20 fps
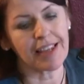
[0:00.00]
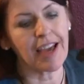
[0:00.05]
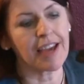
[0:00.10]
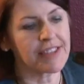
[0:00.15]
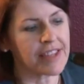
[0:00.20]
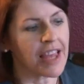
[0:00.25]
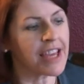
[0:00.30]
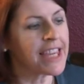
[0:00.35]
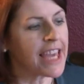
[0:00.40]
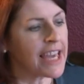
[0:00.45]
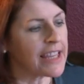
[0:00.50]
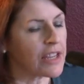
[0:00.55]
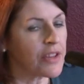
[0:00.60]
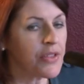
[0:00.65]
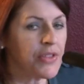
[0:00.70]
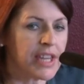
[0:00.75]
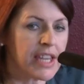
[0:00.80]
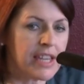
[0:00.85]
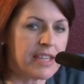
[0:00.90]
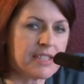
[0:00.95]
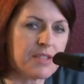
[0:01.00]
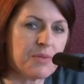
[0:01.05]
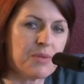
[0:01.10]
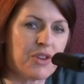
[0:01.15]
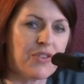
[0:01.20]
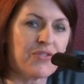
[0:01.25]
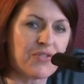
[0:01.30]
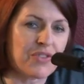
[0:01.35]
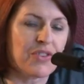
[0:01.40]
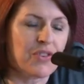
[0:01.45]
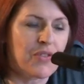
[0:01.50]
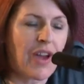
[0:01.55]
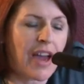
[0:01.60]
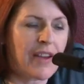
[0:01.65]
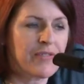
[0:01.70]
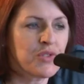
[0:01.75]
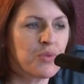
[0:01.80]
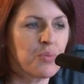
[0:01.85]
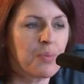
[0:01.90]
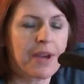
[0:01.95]
Again, I think you
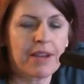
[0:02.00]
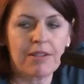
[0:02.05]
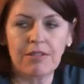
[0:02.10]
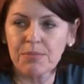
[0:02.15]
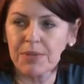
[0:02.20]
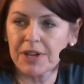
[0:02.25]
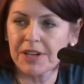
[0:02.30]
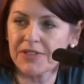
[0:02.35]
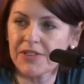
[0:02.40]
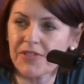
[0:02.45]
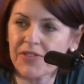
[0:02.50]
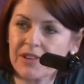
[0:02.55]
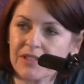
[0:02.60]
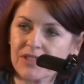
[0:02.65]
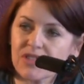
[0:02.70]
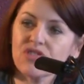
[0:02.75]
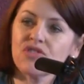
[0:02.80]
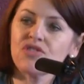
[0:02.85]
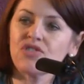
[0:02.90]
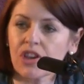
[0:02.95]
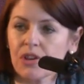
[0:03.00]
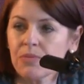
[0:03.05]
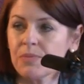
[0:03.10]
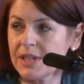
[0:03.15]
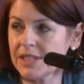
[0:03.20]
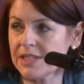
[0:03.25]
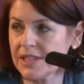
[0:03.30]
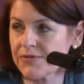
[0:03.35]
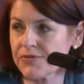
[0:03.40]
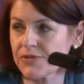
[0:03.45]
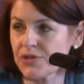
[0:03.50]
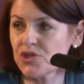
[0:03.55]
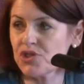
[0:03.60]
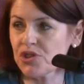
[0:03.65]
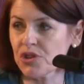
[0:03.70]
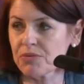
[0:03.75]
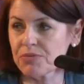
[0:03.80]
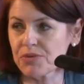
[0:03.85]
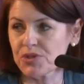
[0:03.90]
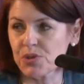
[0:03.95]
have to bear in mind that there are so many different
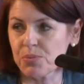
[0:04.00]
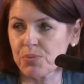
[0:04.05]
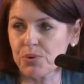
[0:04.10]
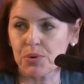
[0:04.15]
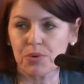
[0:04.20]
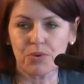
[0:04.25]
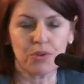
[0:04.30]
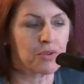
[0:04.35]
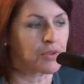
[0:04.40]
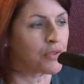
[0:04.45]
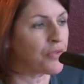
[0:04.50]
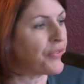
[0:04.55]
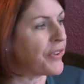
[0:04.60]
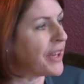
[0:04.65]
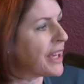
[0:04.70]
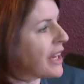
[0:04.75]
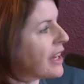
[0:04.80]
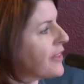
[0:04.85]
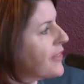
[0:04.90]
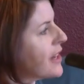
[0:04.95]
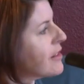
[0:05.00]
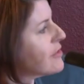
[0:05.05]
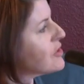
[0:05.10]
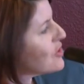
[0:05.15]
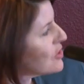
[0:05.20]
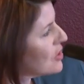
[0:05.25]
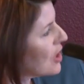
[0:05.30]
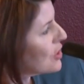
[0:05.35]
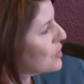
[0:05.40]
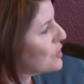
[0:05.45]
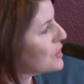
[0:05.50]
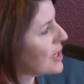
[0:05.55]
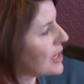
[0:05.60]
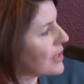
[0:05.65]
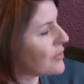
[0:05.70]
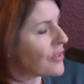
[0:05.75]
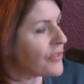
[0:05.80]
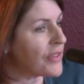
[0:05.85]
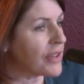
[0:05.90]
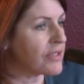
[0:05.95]
genres of pornography, and there is no
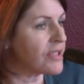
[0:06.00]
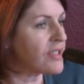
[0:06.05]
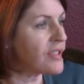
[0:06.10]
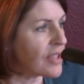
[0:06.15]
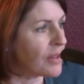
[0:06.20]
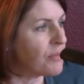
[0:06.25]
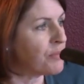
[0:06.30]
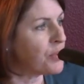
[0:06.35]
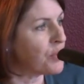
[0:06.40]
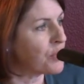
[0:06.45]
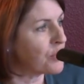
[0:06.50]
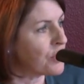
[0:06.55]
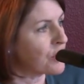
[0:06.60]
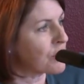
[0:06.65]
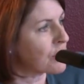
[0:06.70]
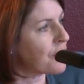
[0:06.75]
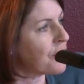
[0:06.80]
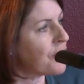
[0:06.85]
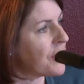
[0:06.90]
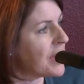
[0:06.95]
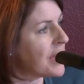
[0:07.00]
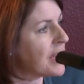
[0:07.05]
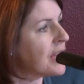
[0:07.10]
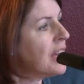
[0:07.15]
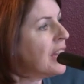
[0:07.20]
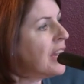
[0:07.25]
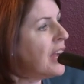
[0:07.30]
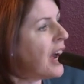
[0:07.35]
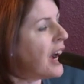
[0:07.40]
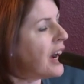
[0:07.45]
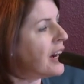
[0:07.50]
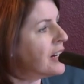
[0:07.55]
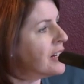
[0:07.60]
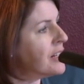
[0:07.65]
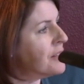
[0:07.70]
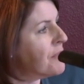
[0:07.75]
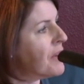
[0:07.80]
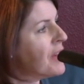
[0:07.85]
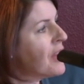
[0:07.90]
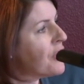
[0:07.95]
doubt that there is some pornography
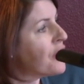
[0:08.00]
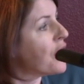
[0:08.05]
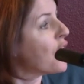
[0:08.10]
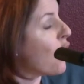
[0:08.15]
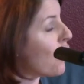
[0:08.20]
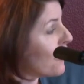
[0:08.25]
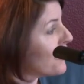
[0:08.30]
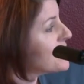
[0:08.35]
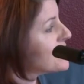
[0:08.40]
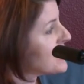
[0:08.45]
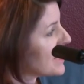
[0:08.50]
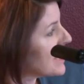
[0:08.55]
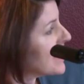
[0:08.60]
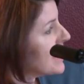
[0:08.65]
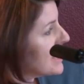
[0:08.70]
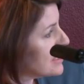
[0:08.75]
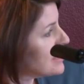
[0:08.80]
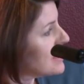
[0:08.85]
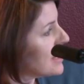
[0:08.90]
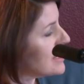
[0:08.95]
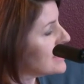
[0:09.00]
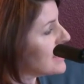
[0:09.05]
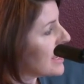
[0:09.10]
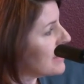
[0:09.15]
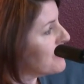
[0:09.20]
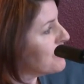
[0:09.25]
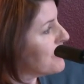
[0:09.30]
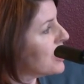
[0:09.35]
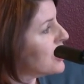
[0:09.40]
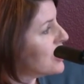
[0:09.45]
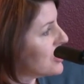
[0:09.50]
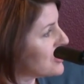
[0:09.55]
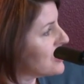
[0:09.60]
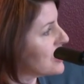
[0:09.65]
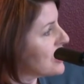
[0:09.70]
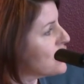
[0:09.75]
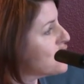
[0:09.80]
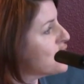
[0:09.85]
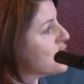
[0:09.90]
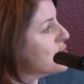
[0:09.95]
that obviously is
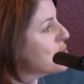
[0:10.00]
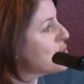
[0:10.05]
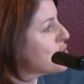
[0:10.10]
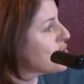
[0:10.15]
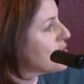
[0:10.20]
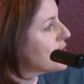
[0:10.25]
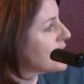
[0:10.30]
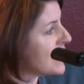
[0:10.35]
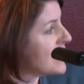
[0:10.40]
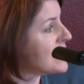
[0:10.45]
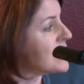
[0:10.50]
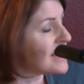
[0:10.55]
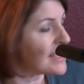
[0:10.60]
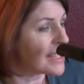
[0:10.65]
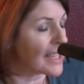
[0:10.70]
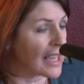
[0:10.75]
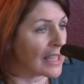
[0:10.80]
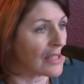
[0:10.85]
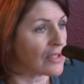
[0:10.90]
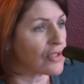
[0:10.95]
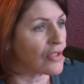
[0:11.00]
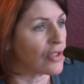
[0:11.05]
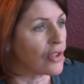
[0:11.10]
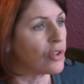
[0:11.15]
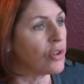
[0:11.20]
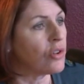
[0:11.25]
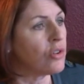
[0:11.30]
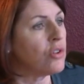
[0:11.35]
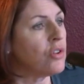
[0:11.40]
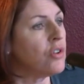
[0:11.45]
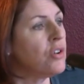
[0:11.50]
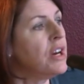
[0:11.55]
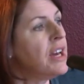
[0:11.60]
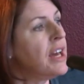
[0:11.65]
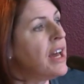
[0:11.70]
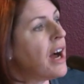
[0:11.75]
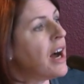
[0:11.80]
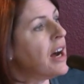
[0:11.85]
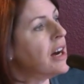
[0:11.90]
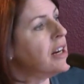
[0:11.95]
hurting children, it is against the law,
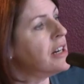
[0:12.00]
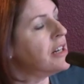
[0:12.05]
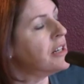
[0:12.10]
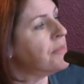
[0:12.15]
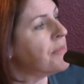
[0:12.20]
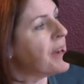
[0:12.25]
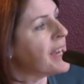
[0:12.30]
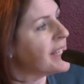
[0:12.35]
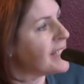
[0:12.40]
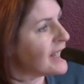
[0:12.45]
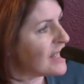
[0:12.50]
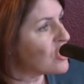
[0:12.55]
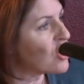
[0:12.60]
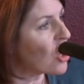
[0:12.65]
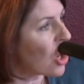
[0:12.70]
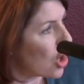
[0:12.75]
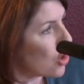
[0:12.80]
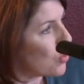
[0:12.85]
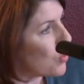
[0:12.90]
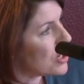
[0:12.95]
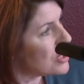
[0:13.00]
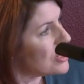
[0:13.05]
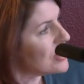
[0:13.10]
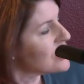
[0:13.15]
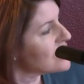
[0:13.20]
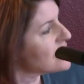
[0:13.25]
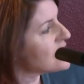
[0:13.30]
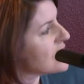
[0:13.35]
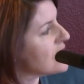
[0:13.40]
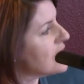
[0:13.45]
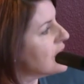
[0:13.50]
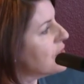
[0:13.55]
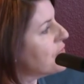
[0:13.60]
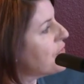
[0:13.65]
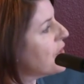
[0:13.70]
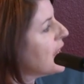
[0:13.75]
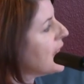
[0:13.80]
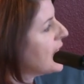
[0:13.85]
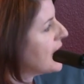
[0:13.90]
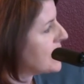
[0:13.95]
it is
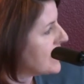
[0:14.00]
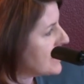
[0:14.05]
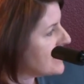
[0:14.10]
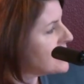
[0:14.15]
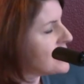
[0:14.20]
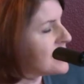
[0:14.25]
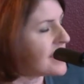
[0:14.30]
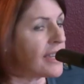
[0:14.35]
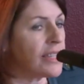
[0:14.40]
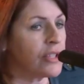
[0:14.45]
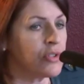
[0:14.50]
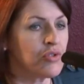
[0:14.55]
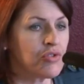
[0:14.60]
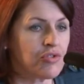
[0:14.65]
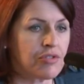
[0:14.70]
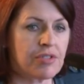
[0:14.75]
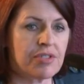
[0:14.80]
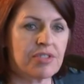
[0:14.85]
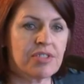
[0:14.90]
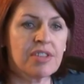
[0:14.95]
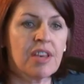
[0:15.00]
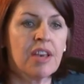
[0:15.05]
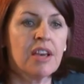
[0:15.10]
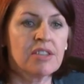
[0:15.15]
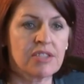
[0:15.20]
coercive, it is dangerous.